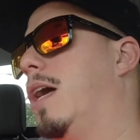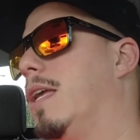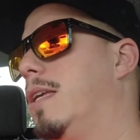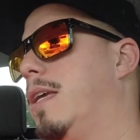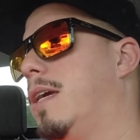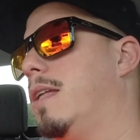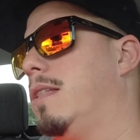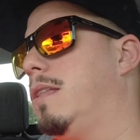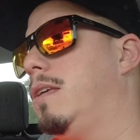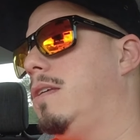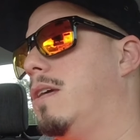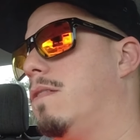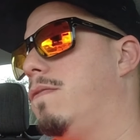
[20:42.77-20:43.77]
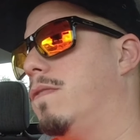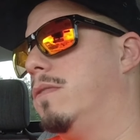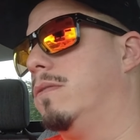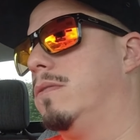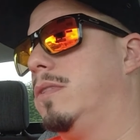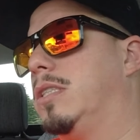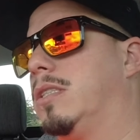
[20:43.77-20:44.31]
I get the
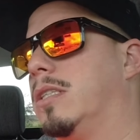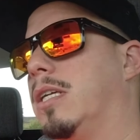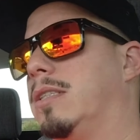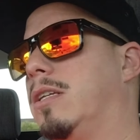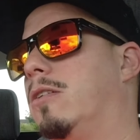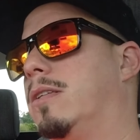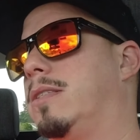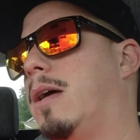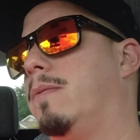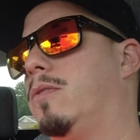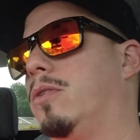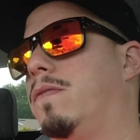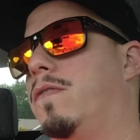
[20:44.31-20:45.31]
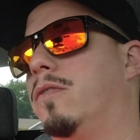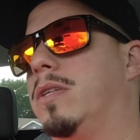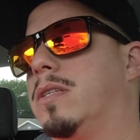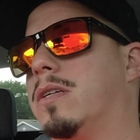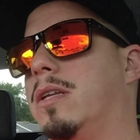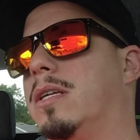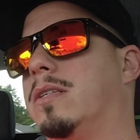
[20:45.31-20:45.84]
iPhone disconnected all the time. So the phone
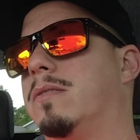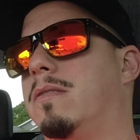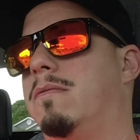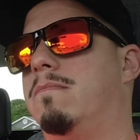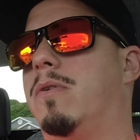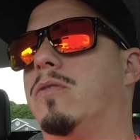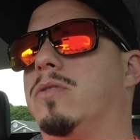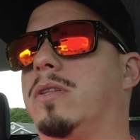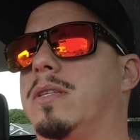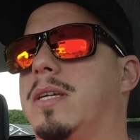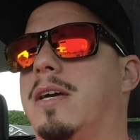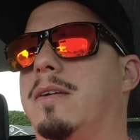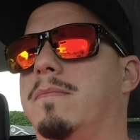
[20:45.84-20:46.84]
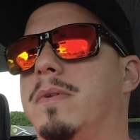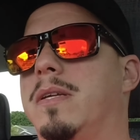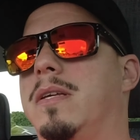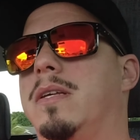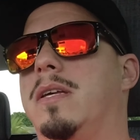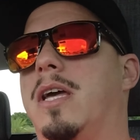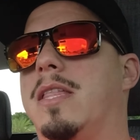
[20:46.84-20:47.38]
disconnects most of the time
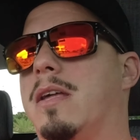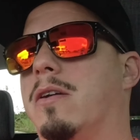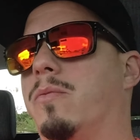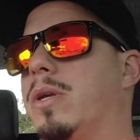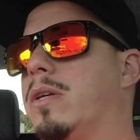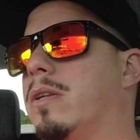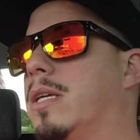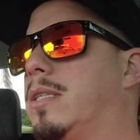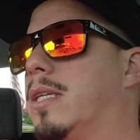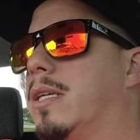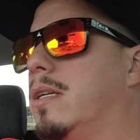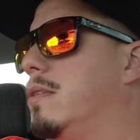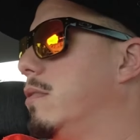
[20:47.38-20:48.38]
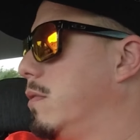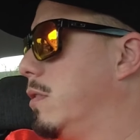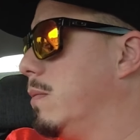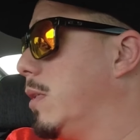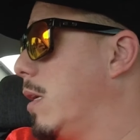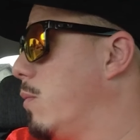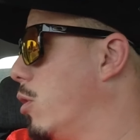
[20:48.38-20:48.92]
and then it reconnects again.
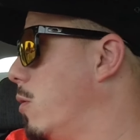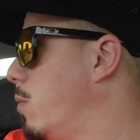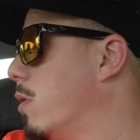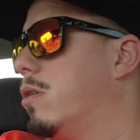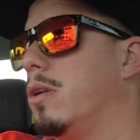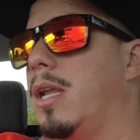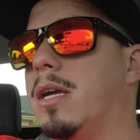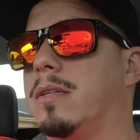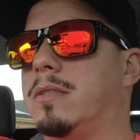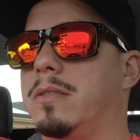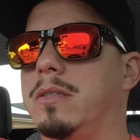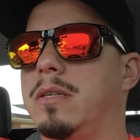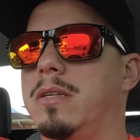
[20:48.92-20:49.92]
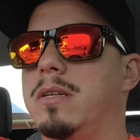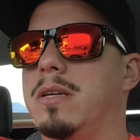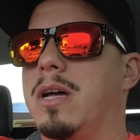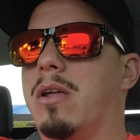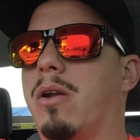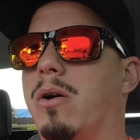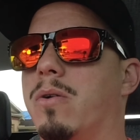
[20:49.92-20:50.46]
Sometimes it even connect
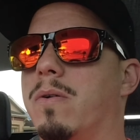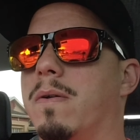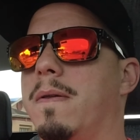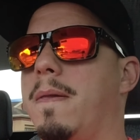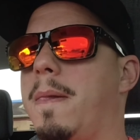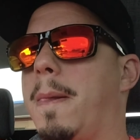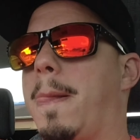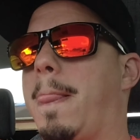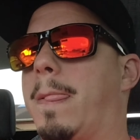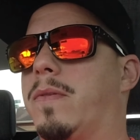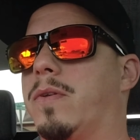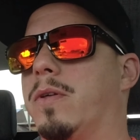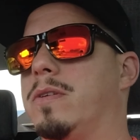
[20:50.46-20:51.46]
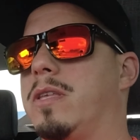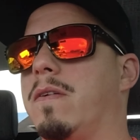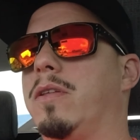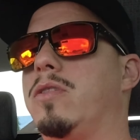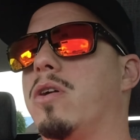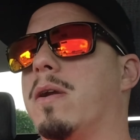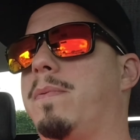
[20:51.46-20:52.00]
at all. So it's
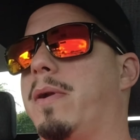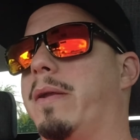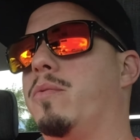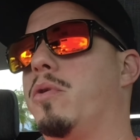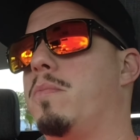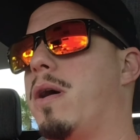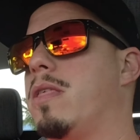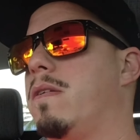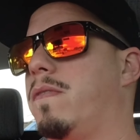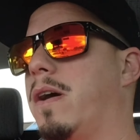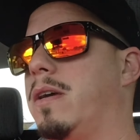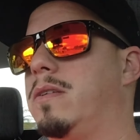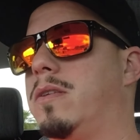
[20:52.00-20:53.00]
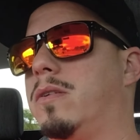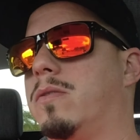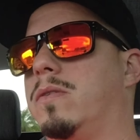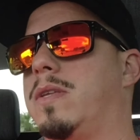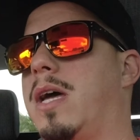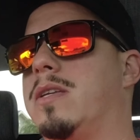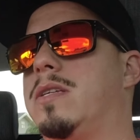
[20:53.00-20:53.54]
definitely not a problem with my device
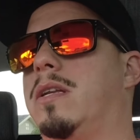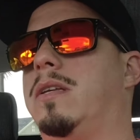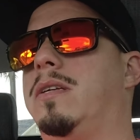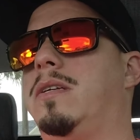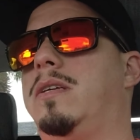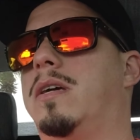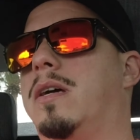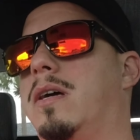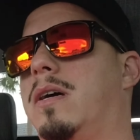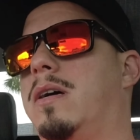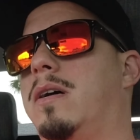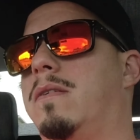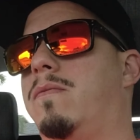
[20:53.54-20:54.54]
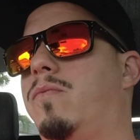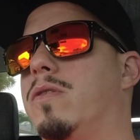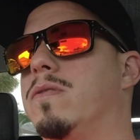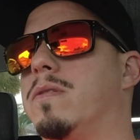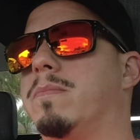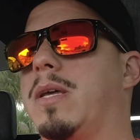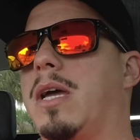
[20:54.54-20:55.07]
because I actually uh,
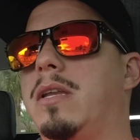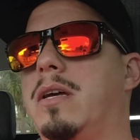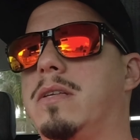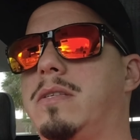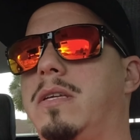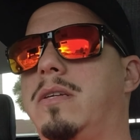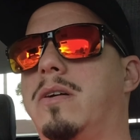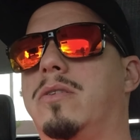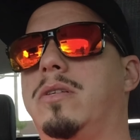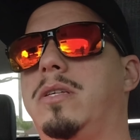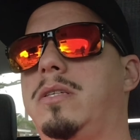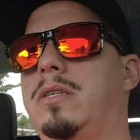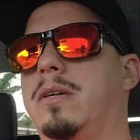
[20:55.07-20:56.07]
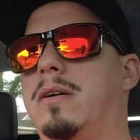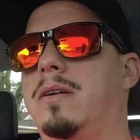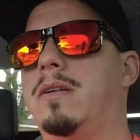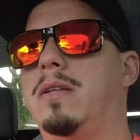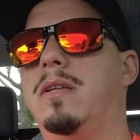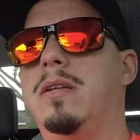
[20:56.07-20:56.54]
run some diagnostic on the uh,